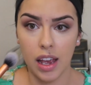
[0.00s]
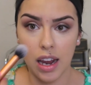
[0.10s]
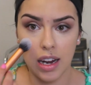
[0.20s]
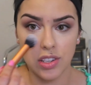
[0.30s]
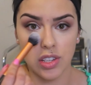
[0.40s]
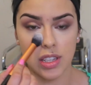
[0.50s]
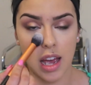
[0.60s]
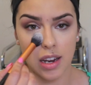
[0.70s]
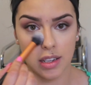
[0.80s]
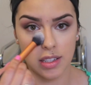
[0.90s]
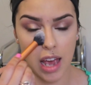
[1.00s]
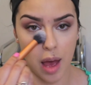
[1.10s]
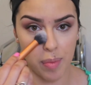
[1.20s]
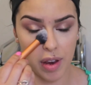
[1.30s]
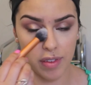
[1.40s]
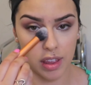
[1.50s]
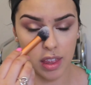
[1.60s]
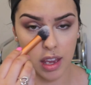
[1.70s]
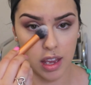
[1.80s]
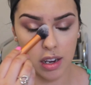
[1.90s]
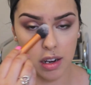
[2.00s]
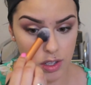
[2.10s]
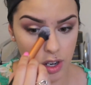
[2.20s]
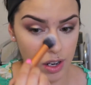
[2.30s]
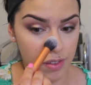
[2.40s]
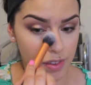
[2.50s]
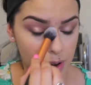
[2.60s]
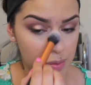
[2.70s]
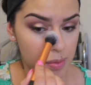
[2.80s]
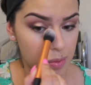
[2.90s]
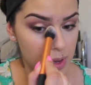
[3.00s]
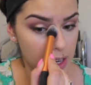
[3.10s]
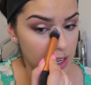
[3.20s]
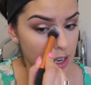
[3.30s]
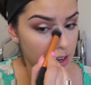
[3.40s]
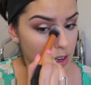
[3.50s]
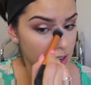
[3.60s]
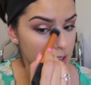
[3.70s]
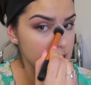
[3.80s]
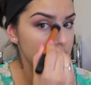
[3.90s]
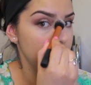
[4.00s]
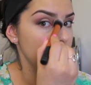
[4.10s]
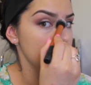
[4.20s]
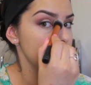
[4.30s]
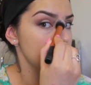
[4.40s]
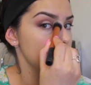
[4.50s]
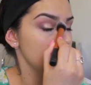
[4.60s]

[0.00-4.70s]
And I just kind of tap everything in, starting from in here, because it fits